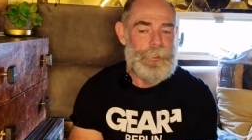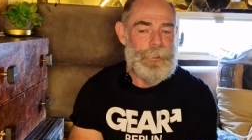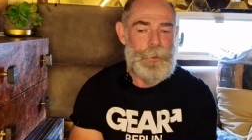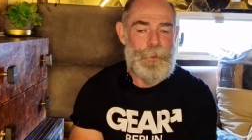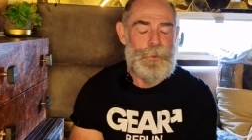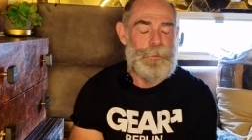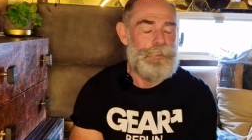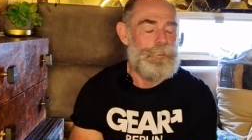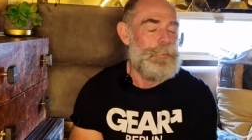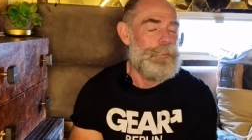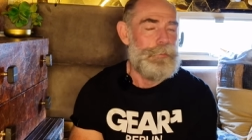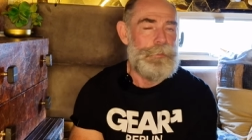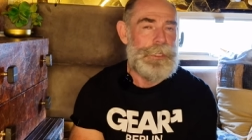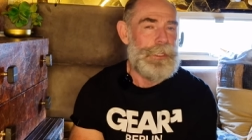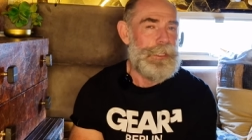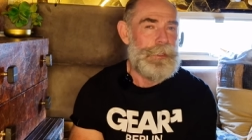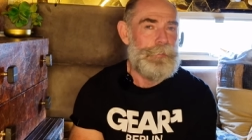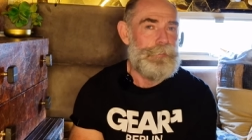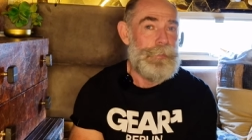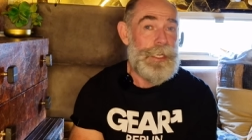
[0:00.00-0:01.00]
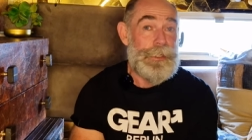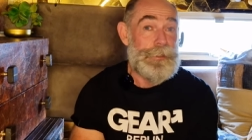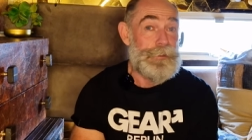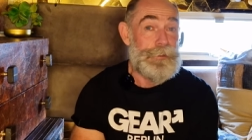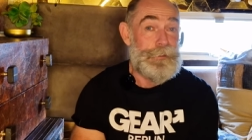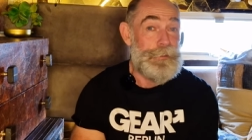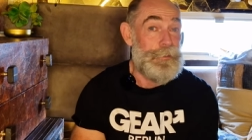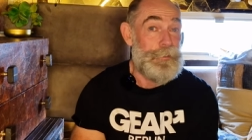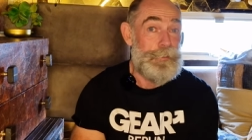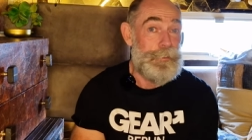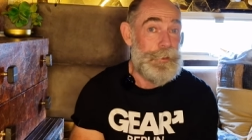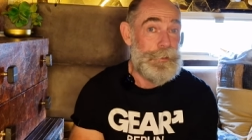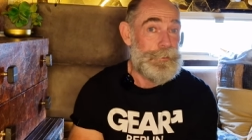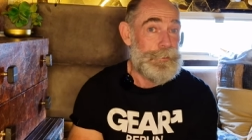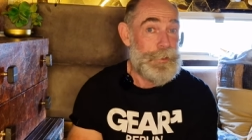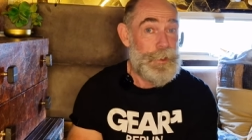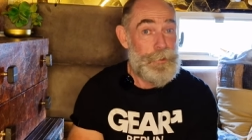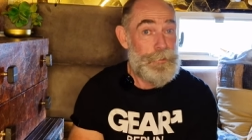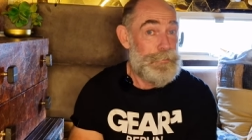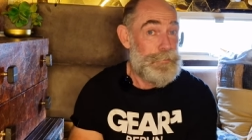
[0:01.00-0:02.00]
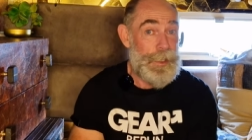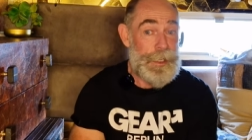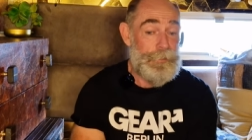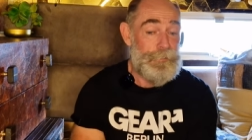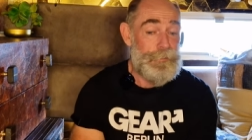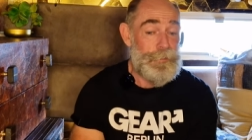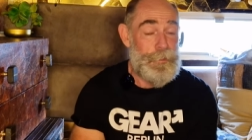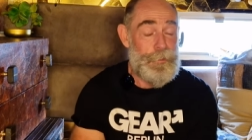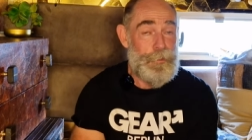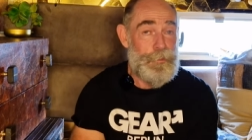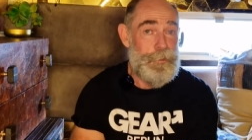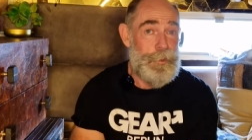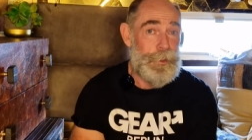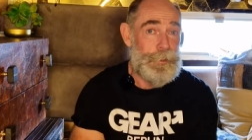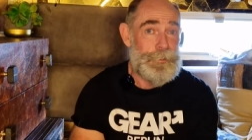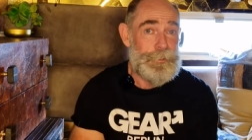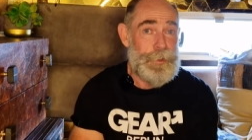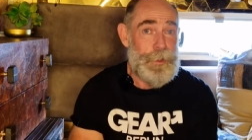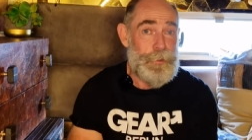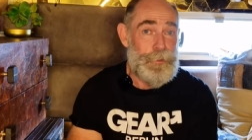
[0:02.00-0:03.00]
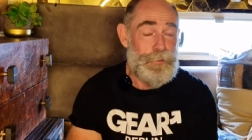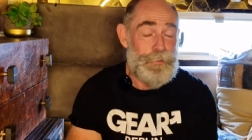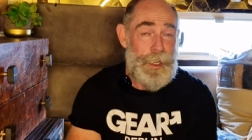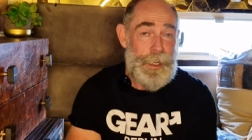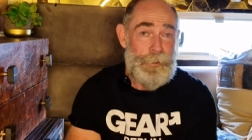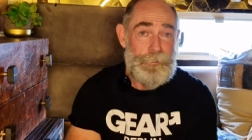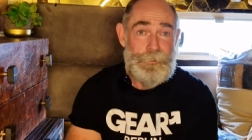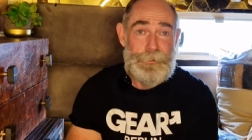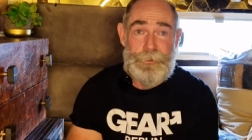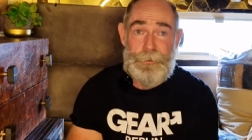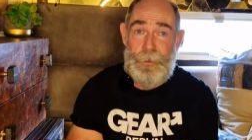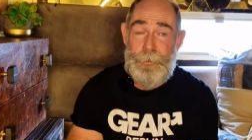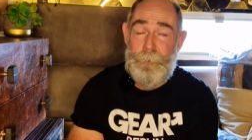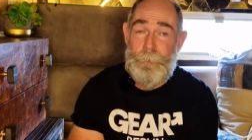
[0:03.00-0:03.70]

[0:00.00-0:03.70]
oh, money makes the world go round, the world go round, a